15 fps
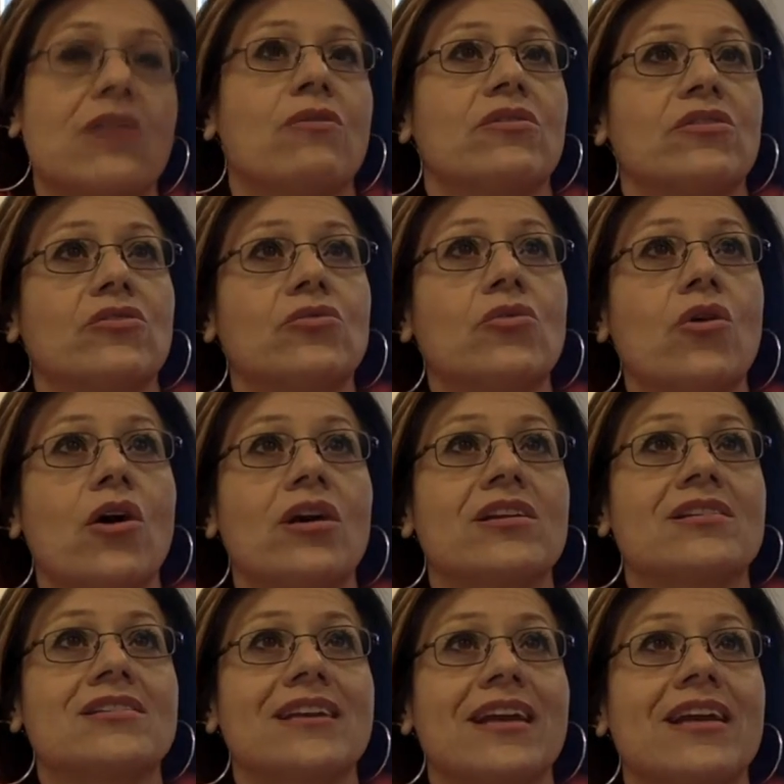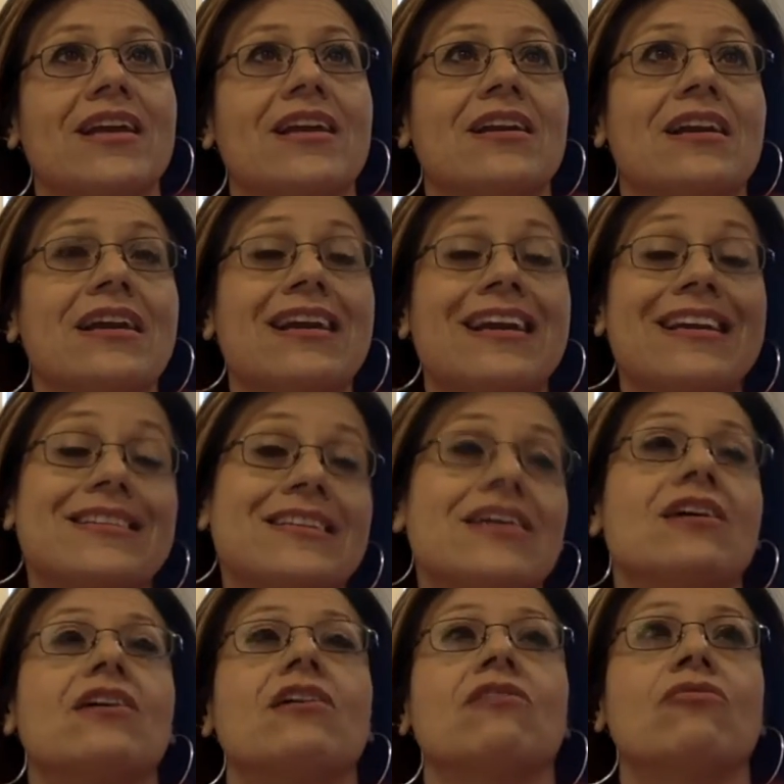Was it too hard? Just getting an idea
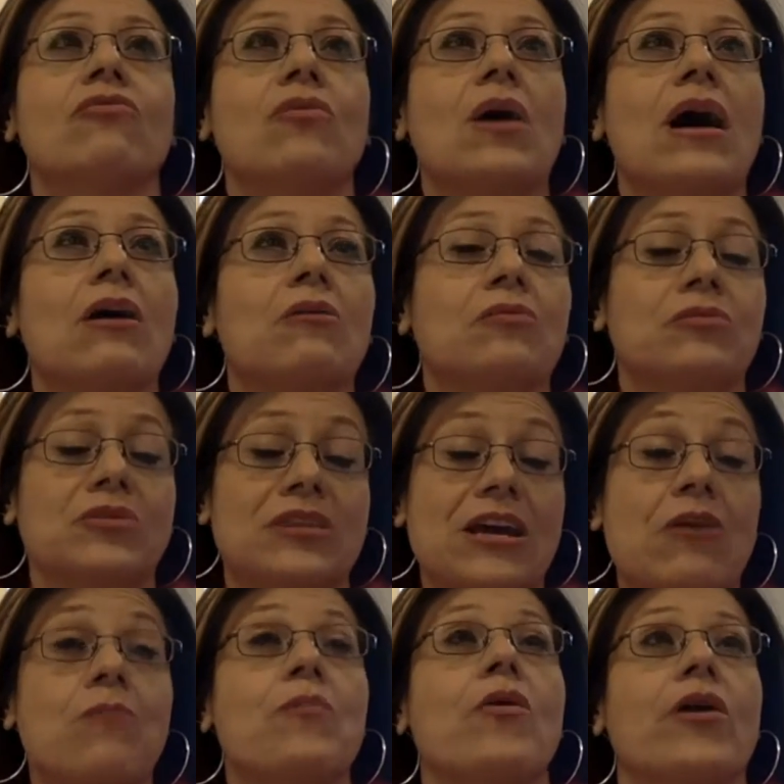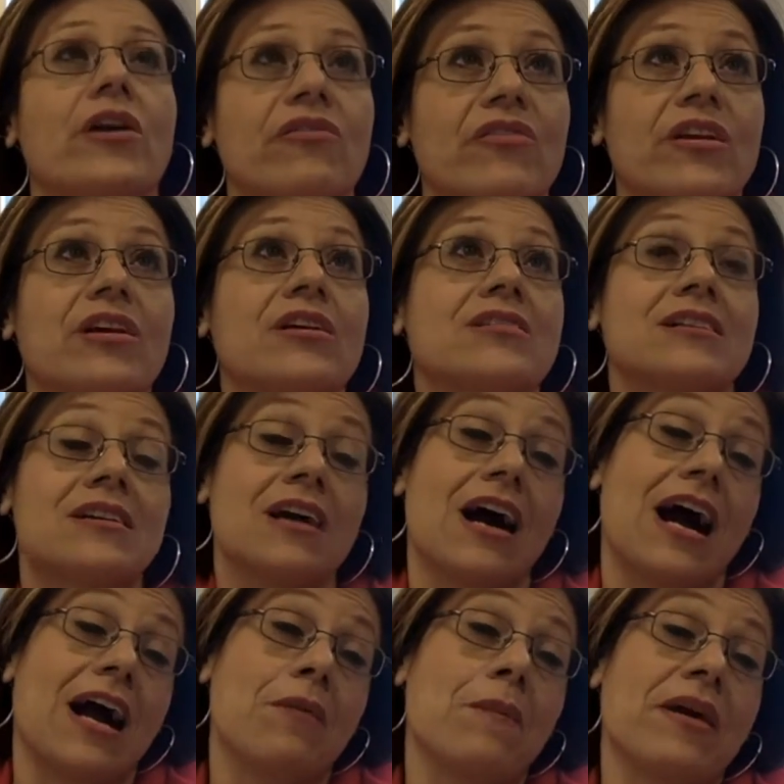of their part of it, because
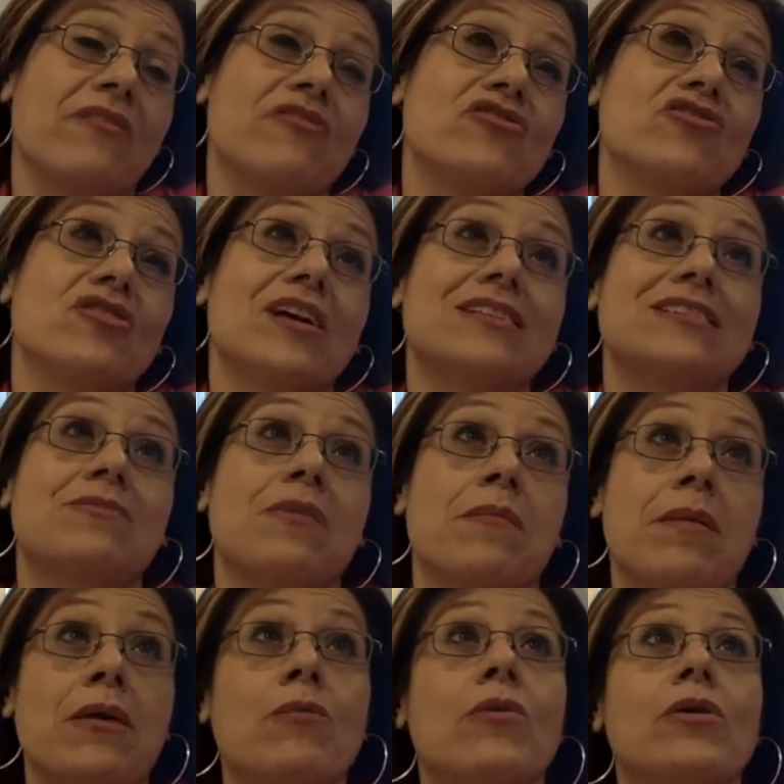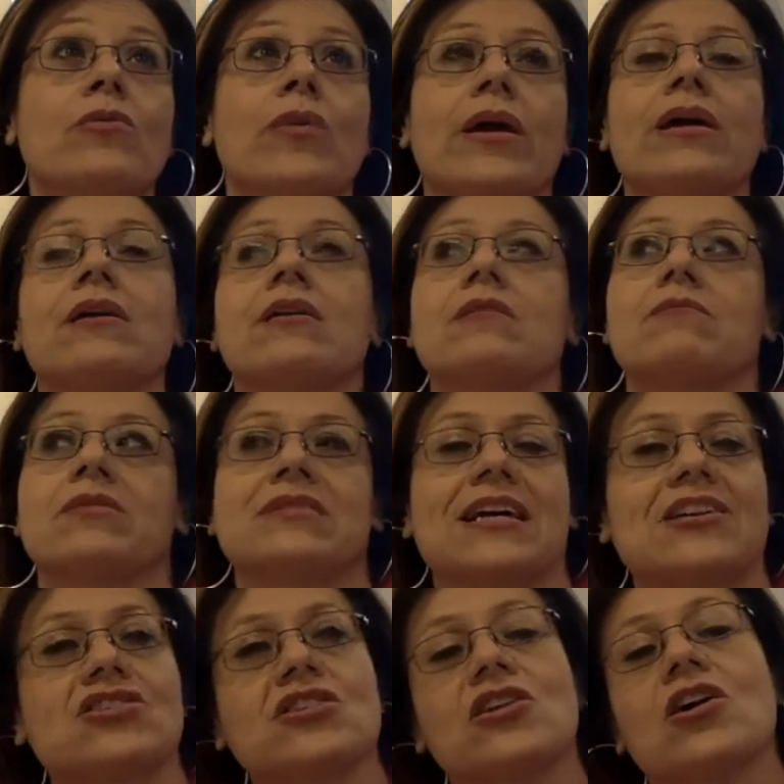I might visualize in my mind one way, but it's
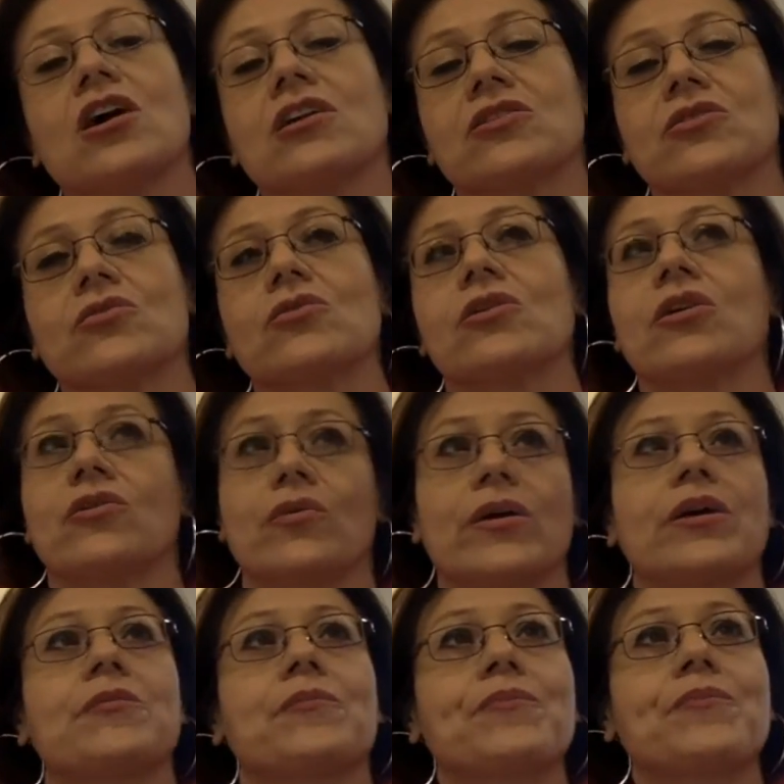actually gone through another way.